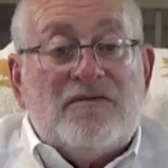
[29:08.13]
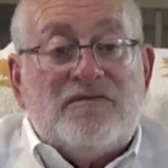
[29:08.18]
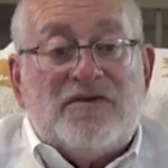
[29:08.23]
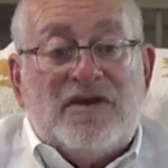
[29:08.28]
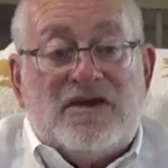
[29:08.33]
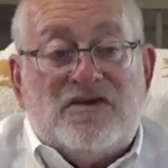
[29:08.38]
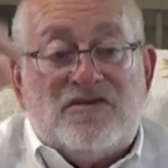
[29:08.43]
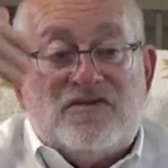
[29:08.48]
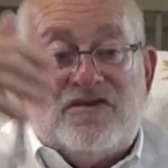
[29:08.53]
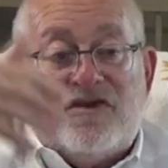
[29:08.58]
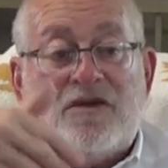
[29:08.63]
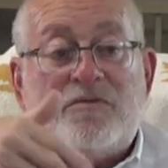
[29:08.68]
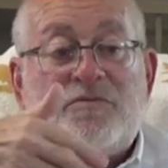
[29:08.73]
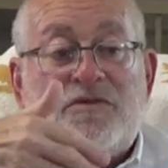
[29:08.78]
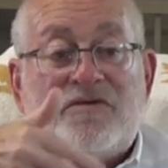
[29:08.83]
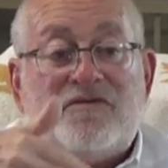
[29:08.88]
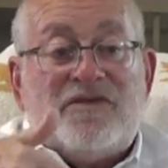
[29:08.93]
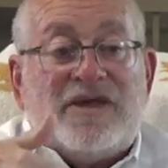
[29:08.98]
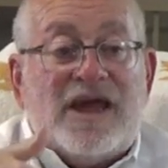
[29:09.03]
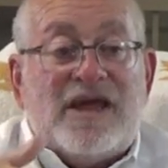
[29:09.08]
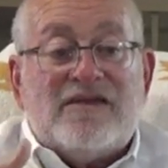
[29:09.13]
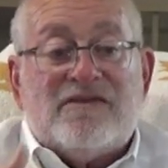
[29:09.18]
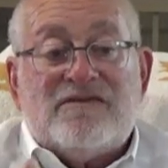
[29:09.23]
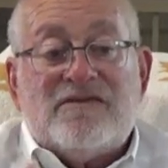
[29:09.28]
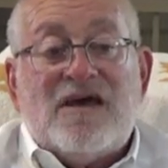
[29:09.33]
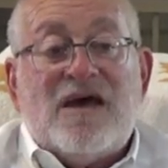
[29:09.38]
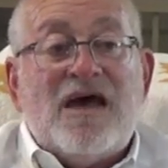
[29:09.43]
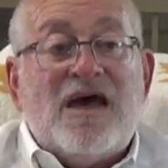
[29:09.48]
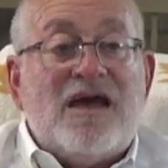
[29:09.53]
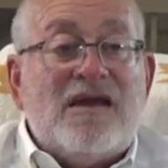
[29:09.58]
If a ship of
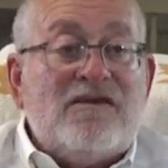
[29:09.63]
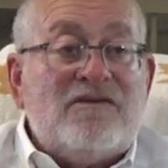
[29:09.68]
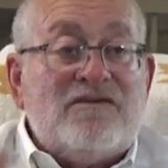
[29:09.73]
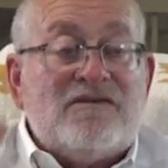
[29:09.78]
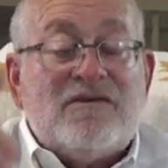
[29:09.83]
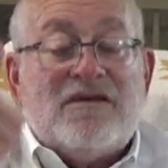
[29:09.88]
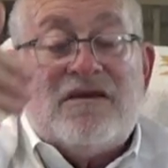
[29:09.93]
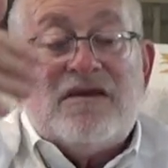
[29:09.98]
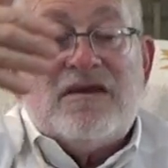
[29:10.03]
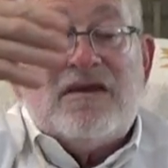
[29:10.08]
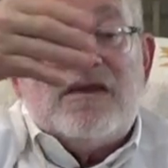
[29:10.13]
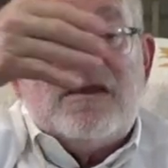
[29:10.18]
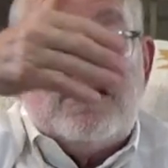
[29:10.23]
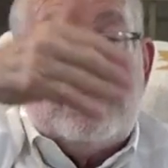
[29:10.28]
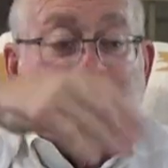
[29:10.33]
that size